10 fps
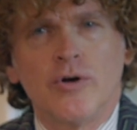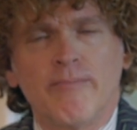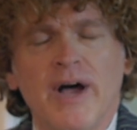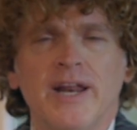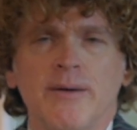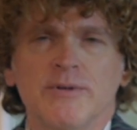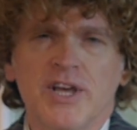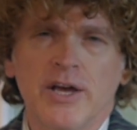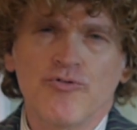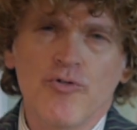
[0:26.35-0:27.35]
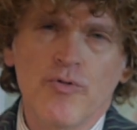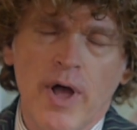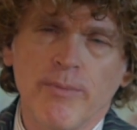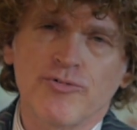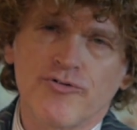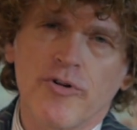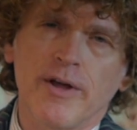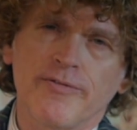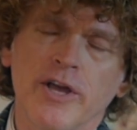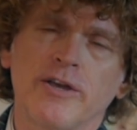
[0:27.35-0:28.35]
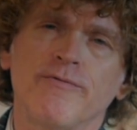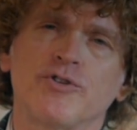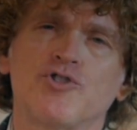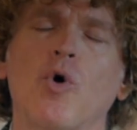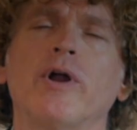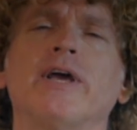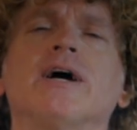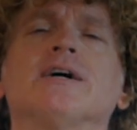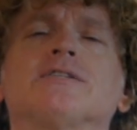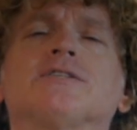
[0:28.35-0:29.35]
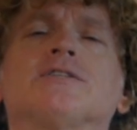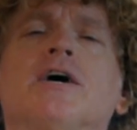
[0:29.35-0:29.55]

my name is Andrew Hemstrought. Thank you for joining us.